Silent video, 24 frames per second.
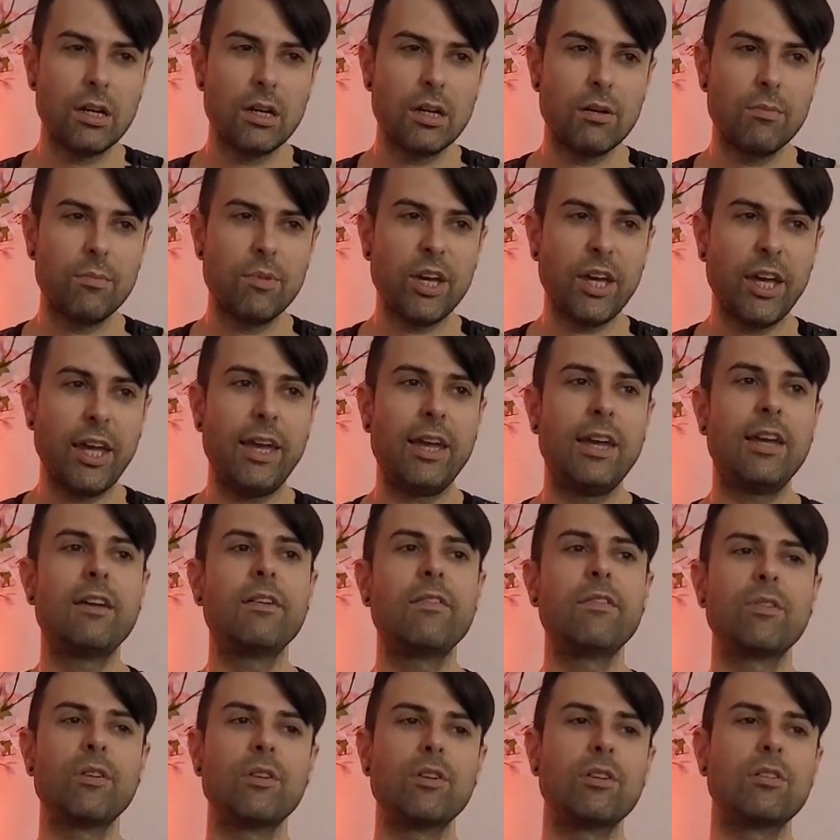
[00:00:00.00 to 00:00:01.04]

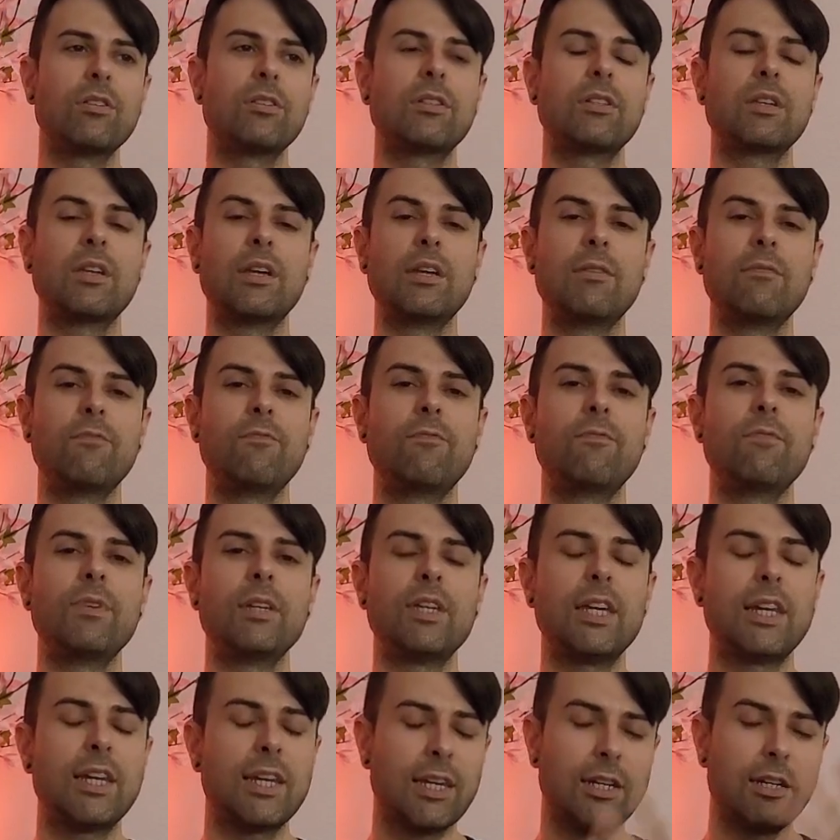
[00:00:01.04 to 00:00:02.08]
behaviors and
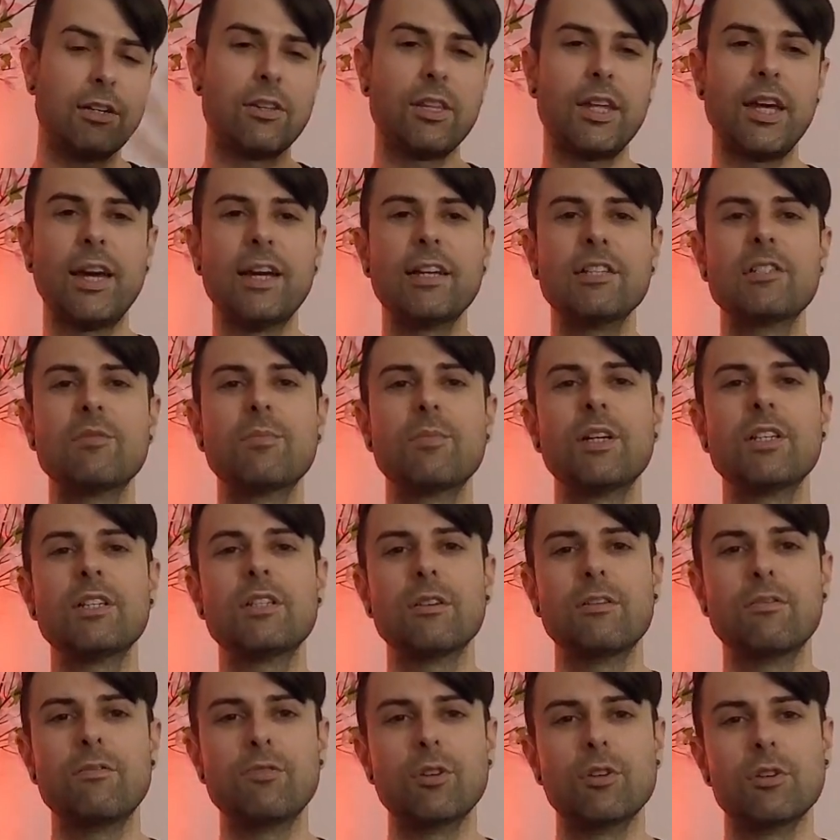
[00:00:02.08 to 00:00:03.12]
getting into the headspace
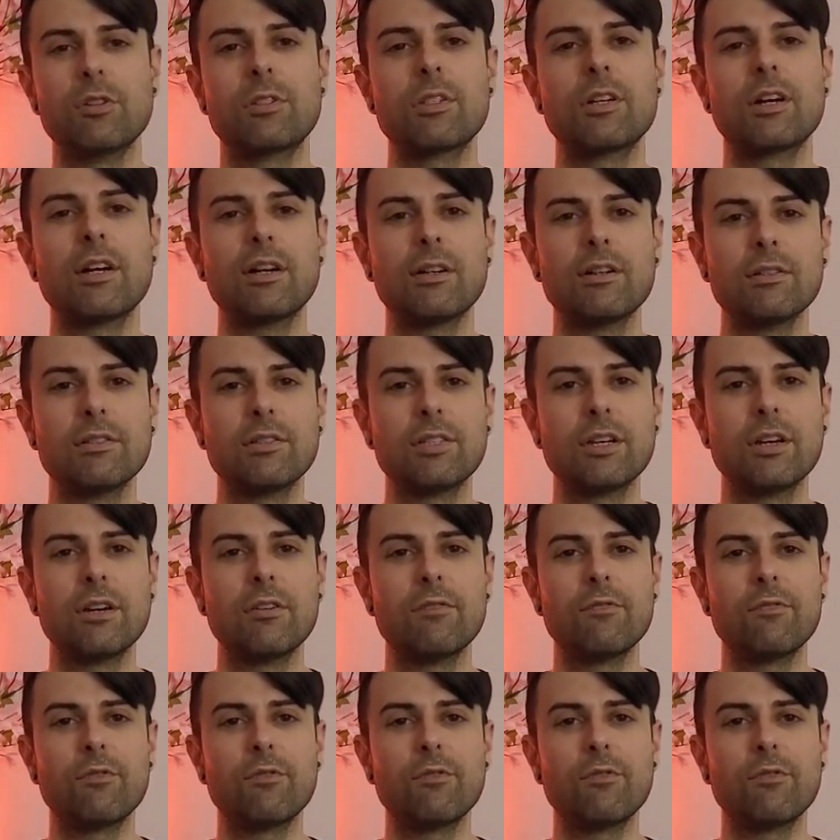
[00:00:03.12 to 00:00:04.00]
of your child self